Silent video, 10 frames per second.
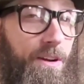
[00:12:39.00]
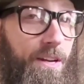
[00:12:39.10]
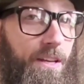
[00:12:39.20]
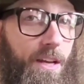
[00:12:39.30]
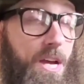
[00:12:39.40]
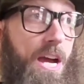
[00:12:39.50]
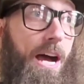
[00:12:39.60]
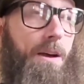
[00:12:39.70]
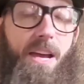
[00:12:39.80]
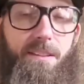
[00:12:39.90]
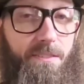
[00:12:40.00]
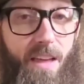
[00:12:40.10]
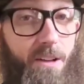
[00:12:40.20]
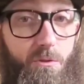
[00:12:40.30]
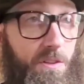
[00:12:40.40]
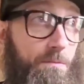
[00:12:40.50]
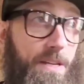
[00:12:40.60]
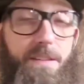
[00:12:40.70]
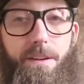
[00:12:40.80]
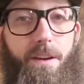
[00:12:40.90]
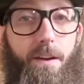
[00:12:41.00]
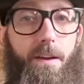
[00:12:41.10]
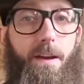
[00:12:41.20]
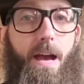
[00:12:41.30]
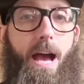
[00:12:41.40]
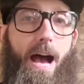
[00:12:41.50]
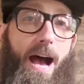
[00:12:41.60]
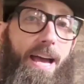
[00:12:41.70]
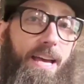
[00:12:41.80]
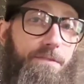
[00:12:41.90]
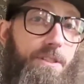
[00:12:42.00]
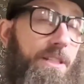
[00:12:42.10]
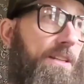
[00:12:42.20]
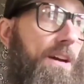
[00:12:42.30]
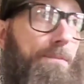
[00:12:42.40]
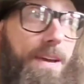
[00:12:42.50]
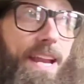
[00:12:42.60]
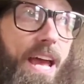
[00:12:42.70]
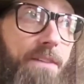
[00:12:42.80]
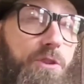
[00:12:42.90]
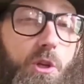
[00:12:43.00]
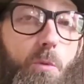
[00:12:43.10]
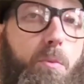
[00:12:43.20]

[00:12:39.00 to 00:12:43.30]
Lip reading: already. It's not going to be there. I have to get up and I have to